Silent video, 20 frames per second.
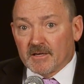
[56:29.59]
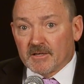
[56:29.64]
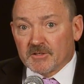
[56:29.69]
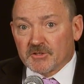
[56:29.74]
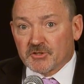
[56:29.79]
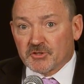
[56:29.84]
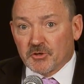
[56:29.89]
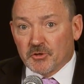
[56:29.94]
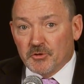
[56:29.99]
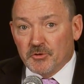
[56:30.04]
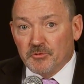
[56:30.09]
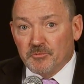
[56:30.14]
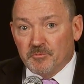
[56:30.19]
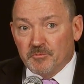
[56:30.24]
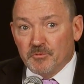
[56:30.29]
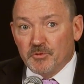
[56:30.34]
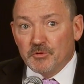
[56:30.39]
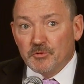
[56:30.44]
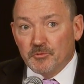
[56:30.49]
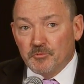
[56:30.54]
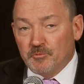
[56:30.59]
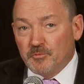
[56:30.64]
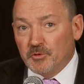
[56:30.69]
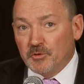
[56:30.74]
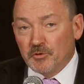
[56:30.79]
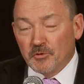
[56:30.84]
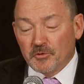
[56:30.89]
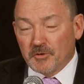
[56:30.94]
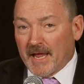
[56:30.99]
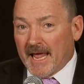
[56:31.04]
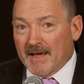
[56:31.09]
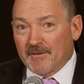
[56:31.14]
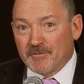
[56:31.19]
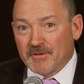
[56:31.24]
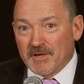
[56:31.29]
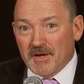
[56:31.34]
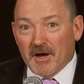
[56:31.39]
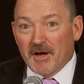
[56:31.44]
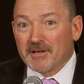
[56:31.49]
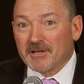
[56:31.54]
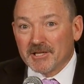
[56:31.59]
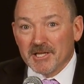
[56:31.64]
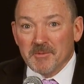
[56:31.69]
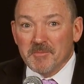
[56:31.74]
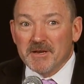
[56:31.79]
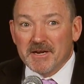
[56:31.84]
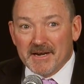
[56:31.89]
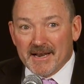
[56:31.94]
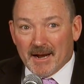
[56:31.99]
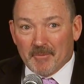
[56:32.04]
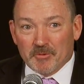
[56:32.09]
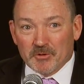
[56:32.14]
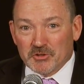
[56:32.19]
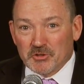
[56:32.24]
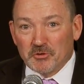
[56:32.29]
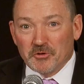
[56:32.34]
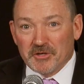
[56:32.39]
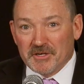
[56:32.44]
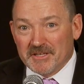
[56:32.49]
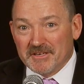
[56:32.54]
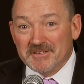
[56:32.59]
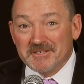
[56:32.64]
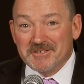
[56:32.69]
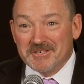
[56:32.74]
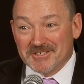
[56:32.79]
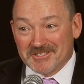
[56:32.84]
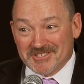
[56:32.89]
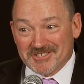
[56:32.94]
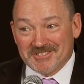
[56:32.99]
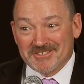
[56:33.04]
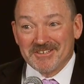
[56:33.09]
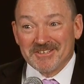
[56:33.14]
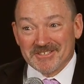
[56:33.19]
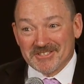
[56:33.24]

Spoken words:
So you don't have the unlimited opportunity to just